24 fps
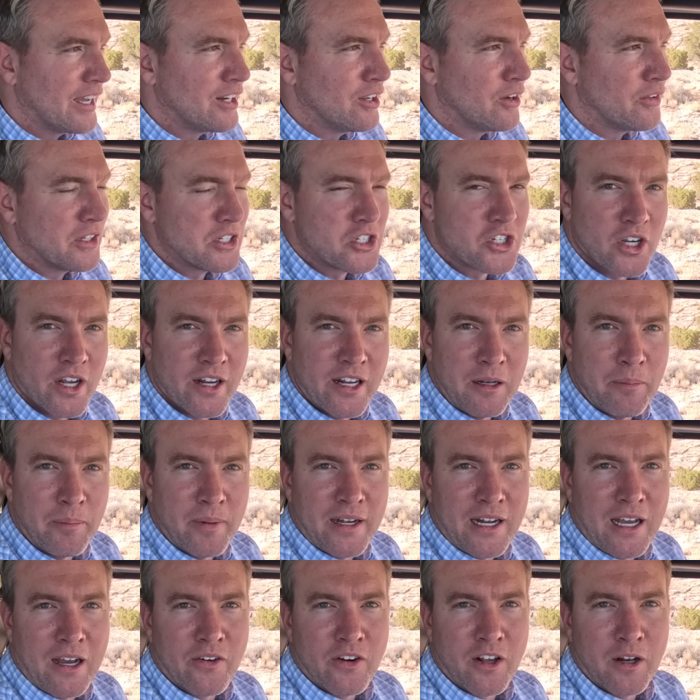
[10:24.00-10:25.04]
know that Sean had
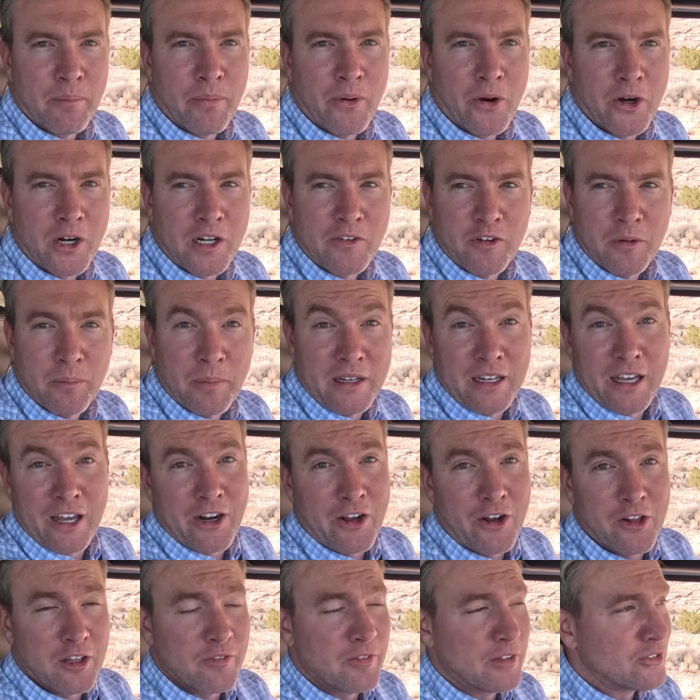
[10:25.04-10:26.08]
been out on part of it, but not
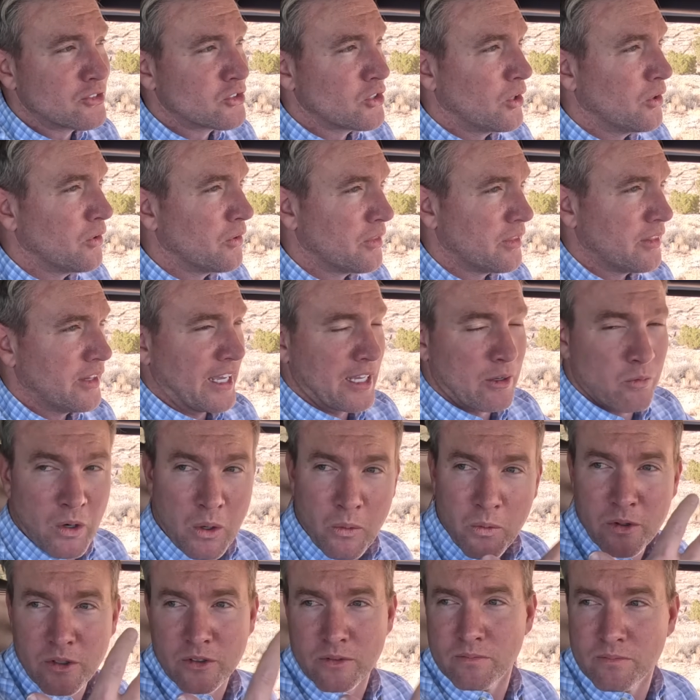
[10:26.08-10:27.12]
all of it. So like what
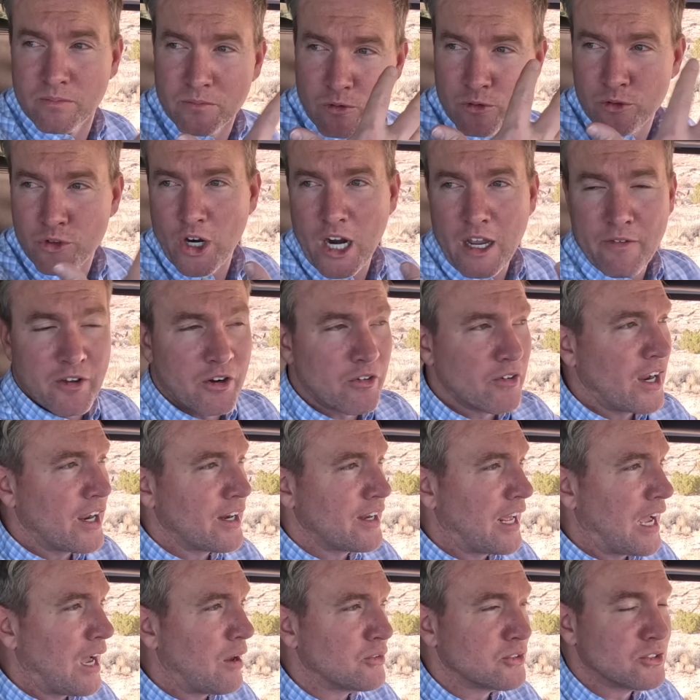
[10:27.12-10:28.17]
we're driving right
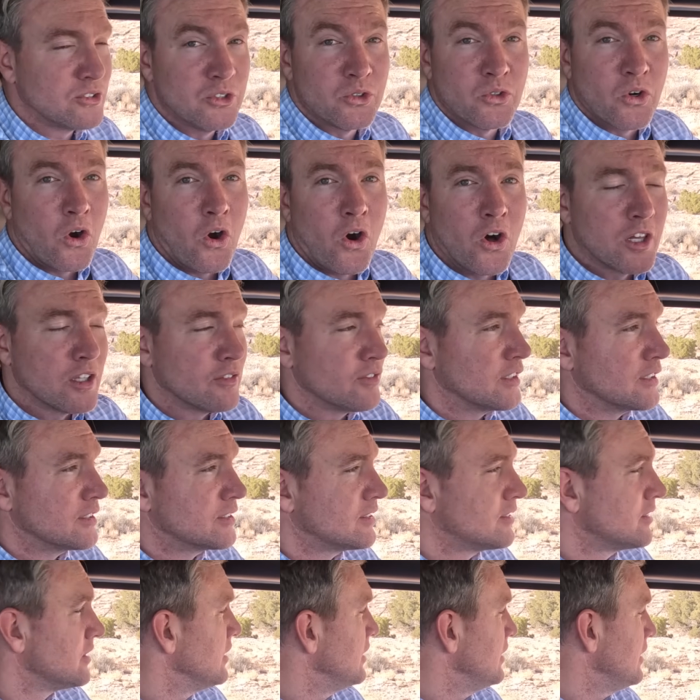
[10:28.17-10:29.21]
now is new to all of
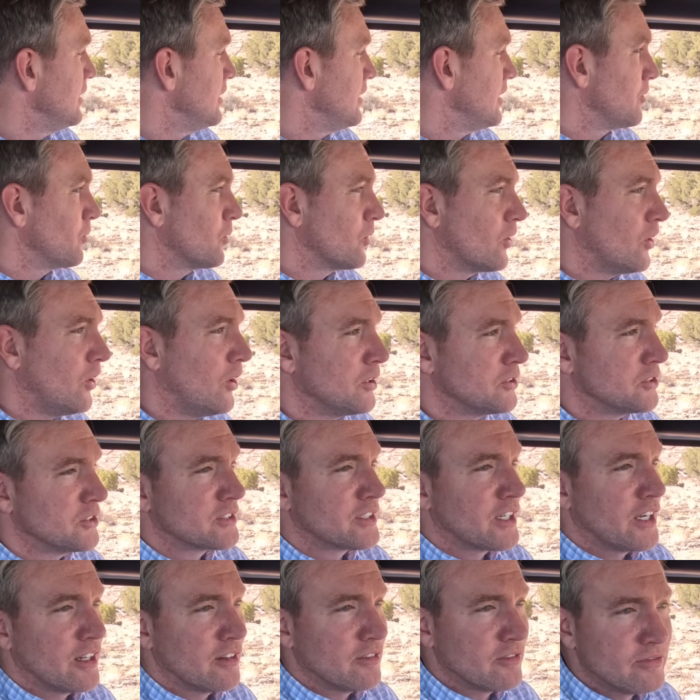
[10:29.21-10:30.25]
us. We're all just
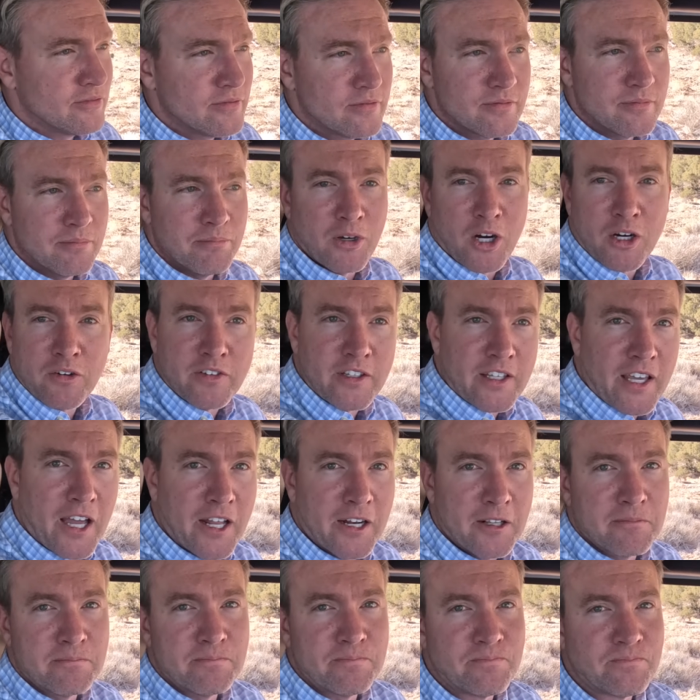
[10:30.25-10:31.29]
kind of marveling at
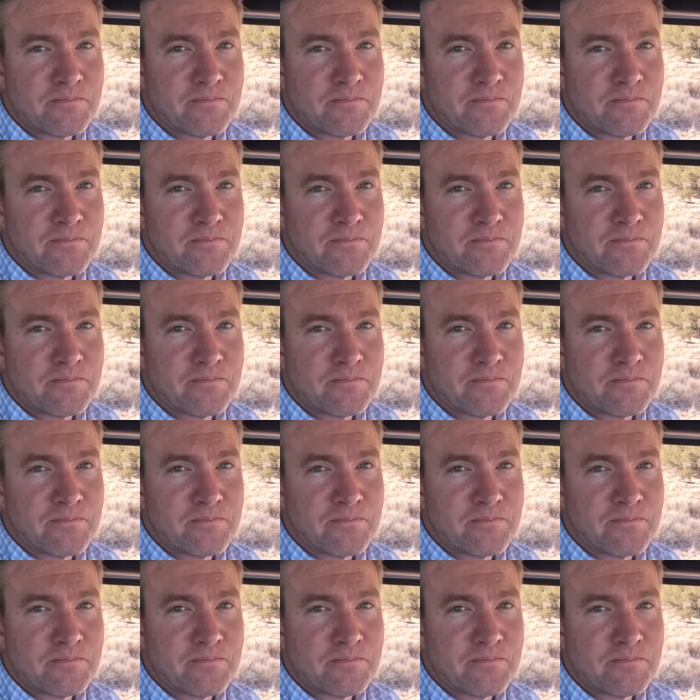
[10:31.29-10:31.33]
it.